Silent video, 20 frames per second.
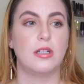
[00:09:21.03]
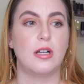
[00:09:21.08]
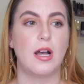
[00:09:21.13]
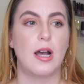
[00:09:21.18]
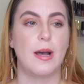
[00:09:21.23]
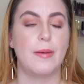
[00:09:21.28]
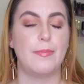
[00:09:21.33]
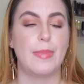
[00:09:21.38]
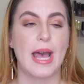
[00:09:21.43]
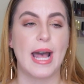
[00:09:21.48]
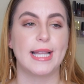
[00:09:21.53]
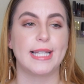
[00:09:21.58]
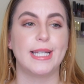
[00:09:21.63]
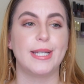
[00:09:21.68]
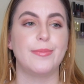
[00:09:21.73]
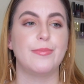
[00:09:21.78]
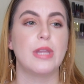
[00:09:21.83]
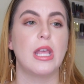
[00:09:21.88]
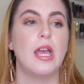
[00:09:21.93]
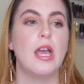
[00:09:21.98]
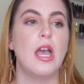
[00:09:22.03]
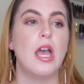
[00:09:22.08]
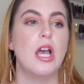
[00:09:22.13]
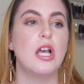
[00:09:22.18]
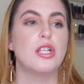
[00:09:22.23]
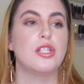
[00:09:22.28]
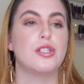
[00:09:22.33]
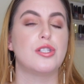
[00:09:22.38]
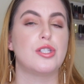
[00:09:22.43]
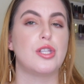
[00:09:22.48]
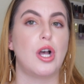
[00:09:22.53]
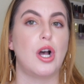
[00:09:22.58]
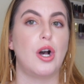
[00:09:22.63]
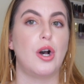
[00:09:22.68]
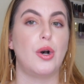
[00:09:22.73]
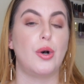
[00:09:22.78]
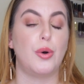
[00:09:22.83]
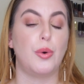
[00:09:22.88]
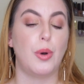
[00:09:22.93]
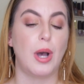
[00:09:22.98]
palette.
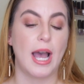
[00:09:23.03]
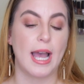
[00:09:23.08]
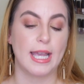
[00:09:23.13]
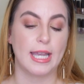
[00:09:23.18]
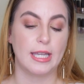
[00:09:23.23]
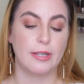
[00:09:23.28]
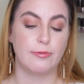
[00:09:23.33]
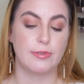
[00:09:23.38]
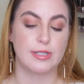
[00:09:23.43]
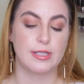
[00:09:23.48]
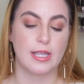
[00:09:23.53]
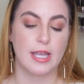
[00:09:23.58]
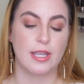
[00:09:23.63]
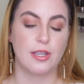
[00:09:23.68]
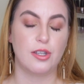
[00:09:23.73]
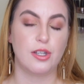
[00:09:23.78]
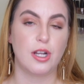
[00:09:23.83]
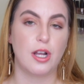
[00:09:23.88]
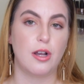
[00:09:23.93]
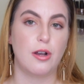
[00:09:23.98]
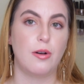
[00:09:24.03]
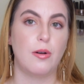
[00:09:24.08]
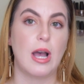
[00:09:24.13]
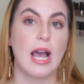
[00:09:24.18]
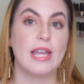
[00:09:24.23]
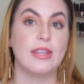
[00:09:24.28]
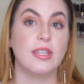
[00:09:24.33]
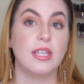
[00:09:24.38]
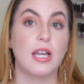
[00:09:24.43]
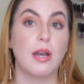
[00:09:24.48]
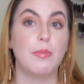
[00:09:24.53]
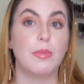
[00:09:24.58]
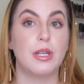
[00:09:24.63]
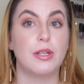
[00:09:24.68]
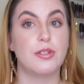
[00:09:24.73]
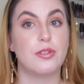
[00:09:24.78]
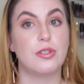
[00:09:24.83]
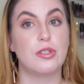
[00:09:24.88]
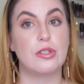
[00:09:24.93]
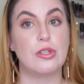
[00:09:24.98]
So I was like, you know, I think I'm
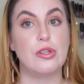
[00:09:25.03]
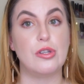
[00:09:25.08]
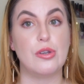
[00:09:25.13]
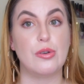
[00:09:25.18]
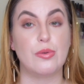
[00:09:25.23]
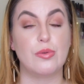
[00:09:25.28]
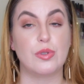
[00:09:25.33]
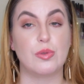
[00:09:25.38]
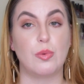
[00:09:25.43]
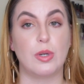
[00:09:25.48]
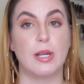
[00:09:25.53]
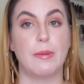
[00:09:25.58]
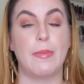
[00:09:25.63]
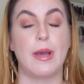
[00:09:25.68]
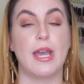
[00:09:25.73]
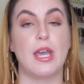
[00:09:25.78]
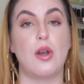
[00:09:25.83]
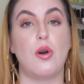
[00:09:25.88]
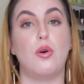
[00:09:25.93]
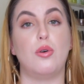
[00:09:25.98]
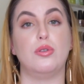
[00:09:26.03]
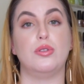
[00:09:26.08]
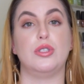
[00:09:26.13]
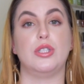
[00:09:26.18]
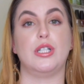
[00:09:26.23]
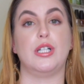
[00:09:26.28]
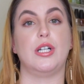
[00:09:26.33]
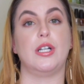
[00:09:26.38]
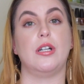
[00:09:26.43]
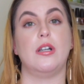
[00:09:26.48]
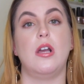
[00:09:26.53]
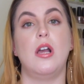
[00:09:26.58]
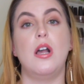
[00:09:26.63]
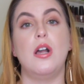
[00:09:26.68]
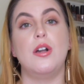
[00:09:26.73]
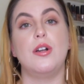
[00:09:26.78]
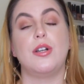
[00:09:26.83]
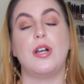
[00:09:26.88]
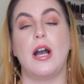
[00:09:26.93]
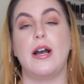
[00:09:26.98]
going to use one of my older
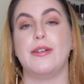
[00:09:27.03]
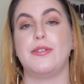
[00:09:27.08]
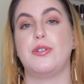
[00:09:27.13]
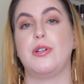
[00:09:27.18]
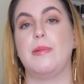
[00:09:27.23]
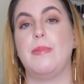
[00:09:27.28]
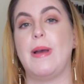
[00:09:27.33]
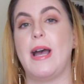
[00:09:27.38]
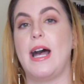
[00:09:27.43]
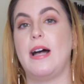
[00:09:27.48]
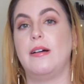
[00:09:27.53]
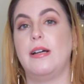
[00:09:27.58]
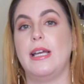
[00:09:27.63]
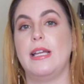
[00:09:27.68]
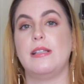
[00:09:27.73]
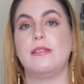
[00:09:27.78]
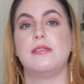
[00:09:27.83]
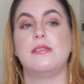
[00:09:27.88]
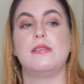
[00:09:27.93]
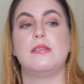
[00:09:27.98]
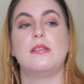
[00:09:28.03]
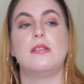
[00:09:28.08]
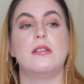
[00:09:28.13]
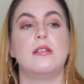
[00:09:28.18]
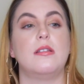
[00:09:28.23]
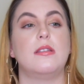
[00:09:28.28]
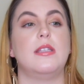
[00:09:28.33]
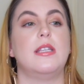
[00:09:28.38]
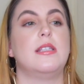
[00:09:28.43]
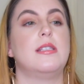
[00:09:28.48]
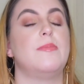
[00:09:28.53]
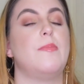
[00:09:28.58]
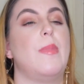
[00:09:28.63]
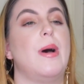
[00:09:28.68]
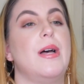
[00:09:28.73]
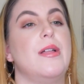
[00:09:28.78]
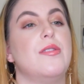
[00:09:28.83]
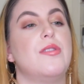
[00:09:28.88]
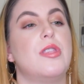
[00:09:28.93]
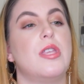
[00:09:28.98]
contour palettes this
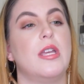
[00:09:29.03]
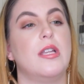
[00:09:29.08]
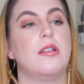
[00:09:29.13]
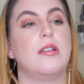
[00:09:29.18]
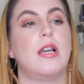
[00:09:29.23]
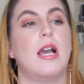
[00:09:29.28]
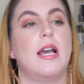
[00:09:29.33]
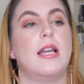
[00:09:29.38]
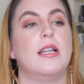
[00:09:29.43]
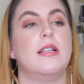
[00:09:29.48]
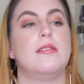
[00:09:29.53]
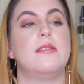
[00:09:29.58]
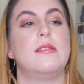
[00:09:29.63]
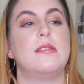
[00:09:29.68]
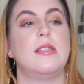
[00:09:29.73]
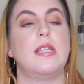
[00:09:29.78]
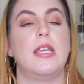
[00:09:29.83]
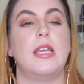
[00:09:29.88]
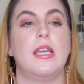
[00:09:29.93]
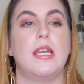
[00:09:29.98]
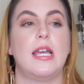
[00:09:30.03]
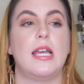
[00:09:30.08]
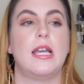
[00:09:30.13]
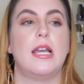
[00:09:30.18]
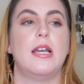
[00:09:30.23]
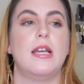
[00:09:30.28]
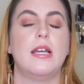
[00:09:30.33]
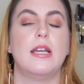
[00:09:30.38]
month and kind of see